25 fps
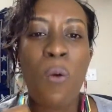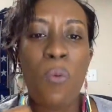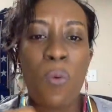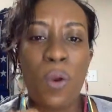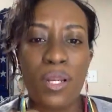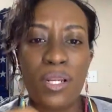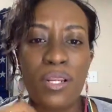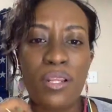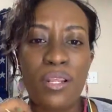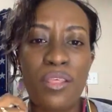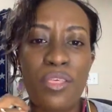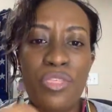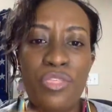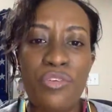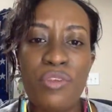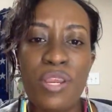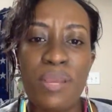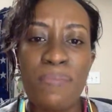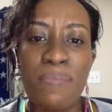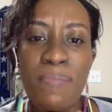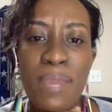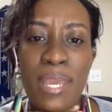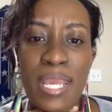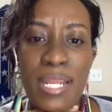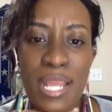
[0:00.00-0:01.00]
What are the
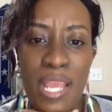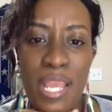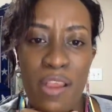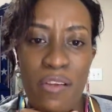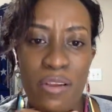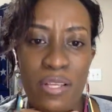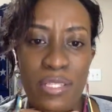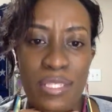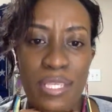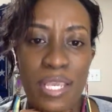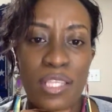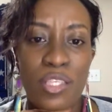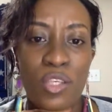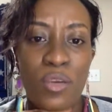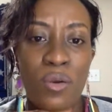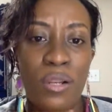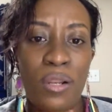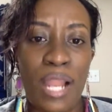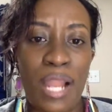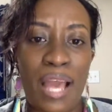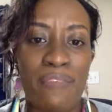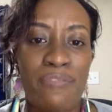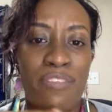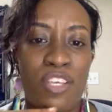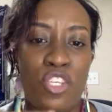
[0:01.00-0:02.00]
3 main areas in your
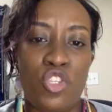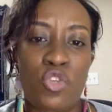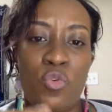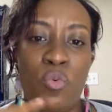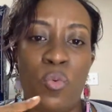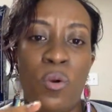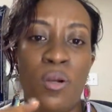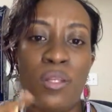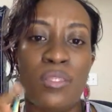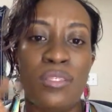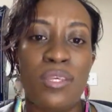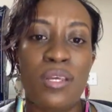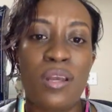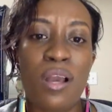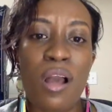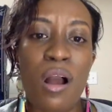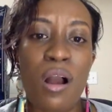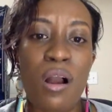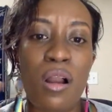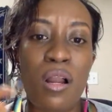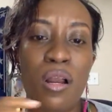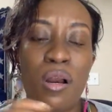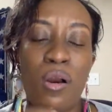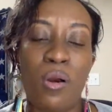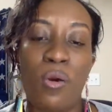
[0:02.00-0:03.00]
life that you want to
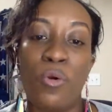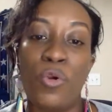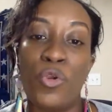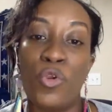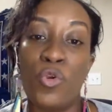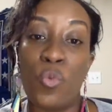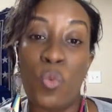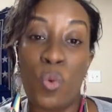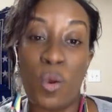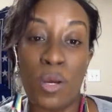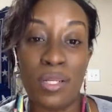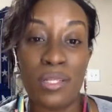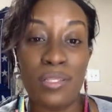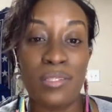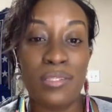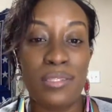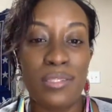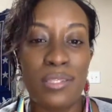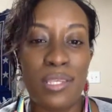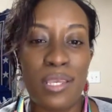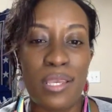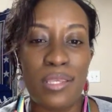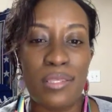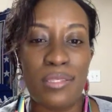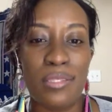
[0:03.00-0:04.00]
conquer or you want to
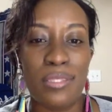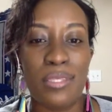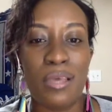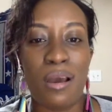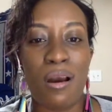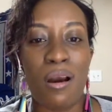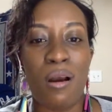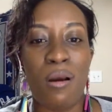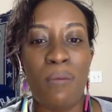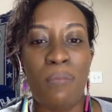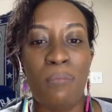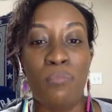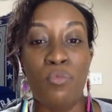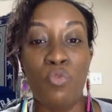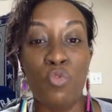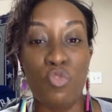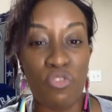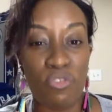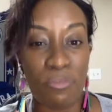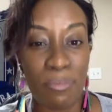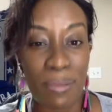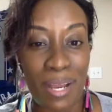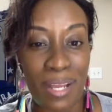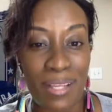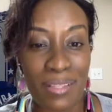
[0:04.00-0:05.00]
see some
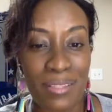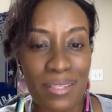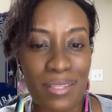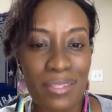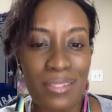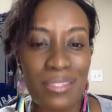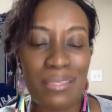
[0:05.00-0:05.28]
movement,